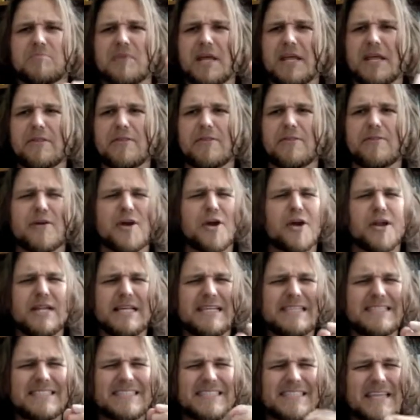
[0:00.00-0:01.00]
like
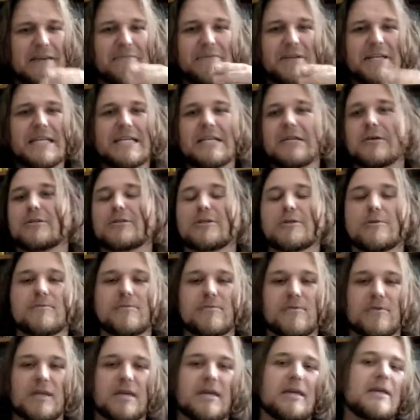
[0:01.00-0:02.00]
37 in or
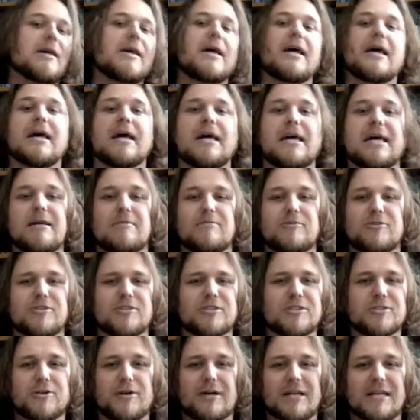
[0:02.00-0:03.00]
something,
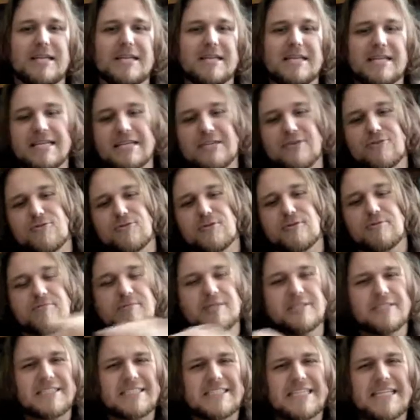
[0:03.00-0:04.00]
just so I'd
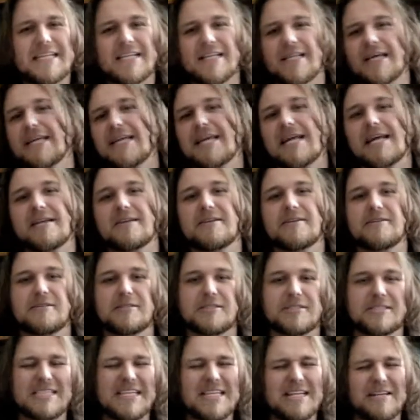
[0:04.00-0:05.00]
steal
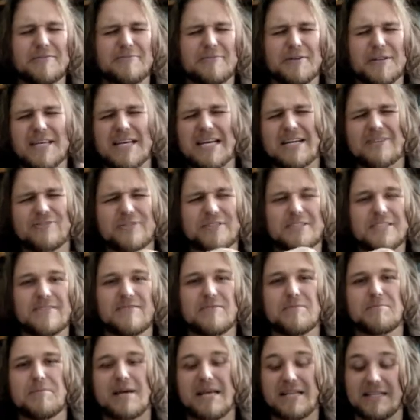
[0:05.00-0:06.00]
it for the extra
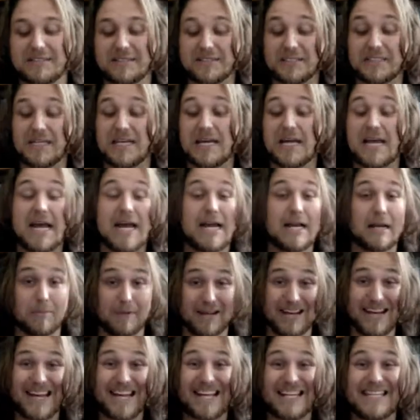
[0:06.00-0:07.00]
7p. And I'm
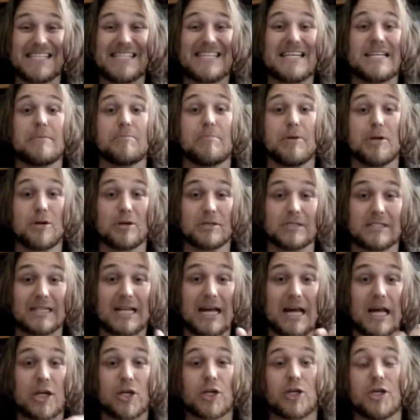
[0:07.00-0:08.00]
glad I did, because it
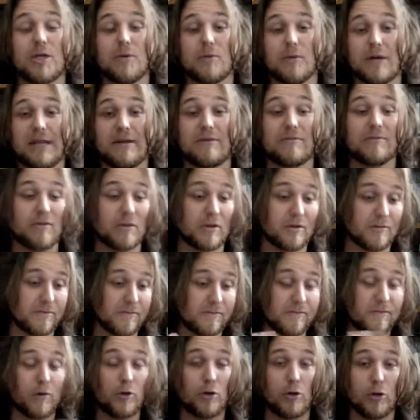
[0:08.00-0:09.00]
actually went for the
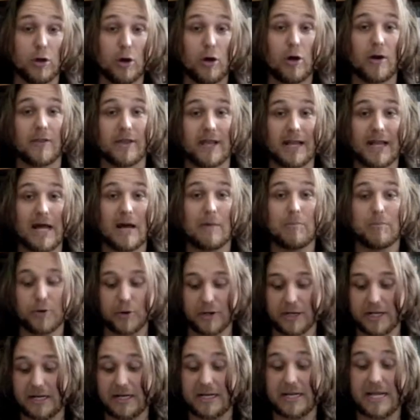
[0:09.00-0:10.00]
full lot that I
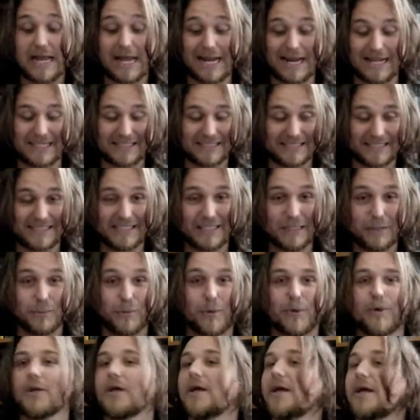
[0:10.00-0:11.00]
put in, and I still
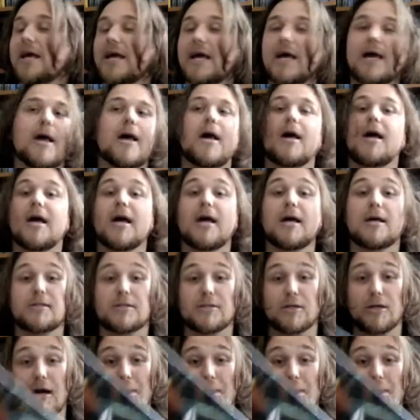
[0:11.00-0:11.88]
won. So